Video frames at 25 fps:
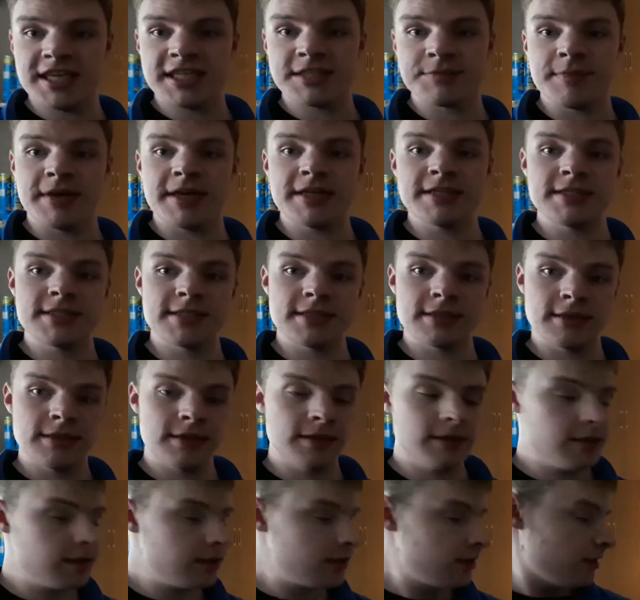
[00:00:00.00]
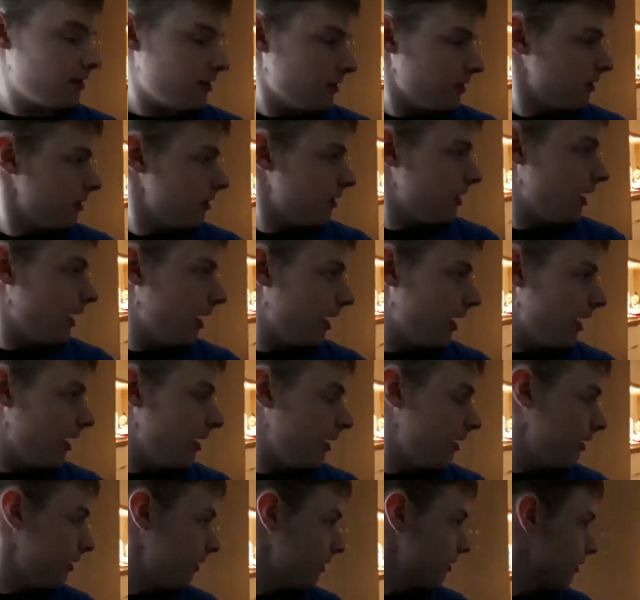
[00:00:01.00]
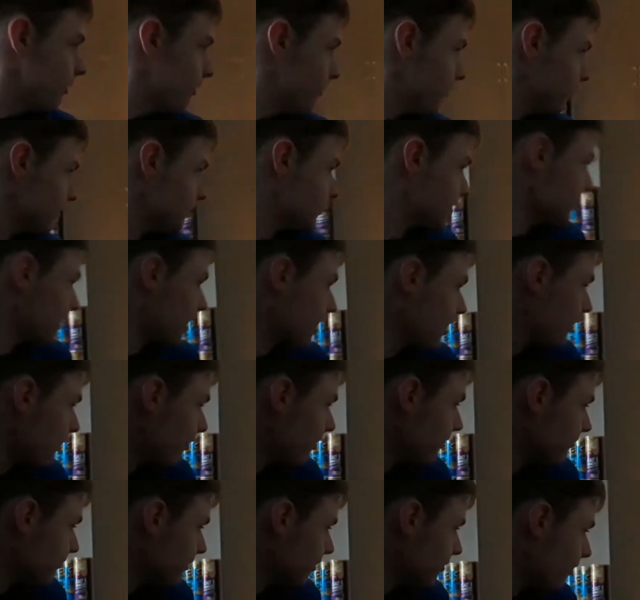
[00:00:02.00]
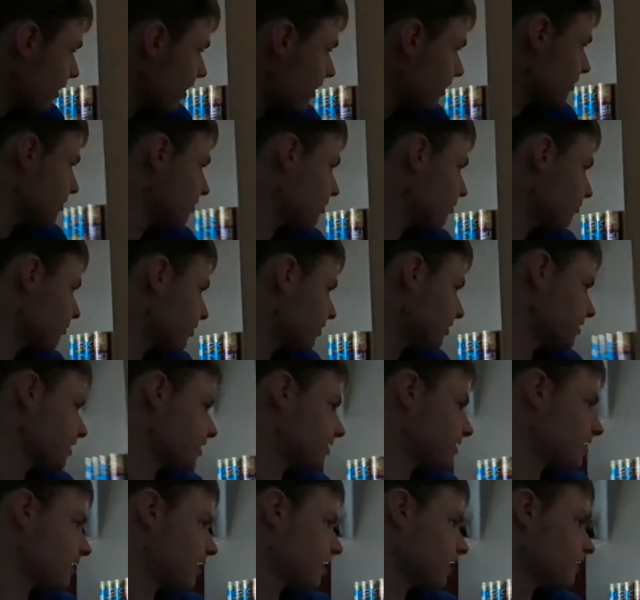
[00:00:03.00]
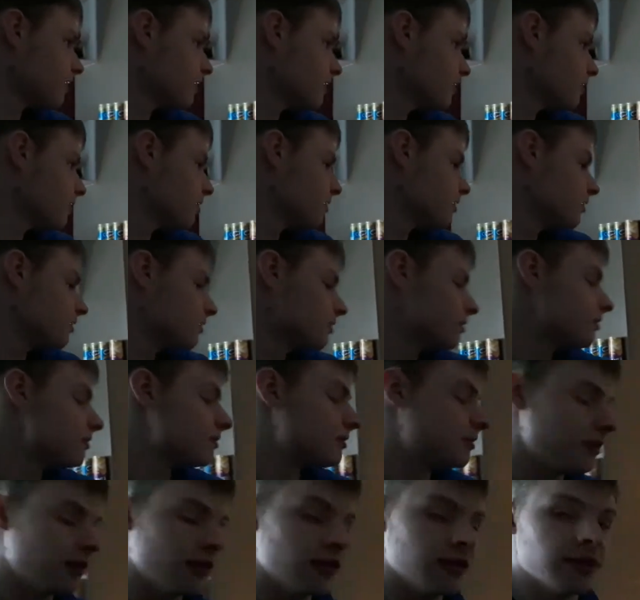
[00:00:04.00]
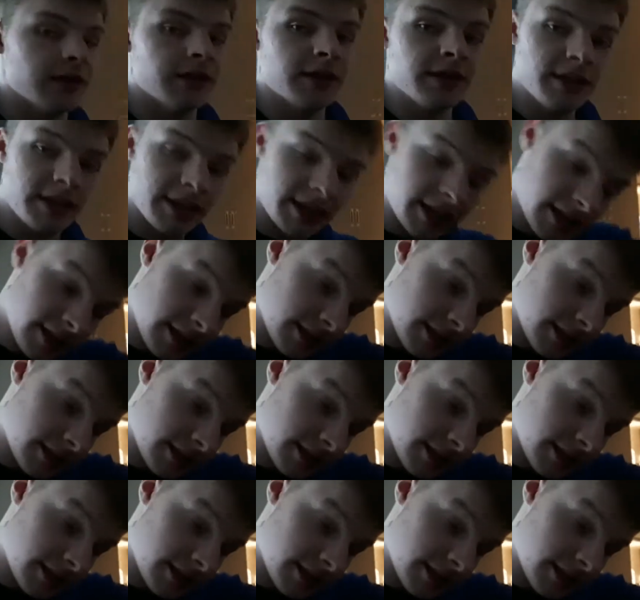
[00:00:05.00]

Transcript: this mess, which is now even greater than it was yesterday. So I'm going to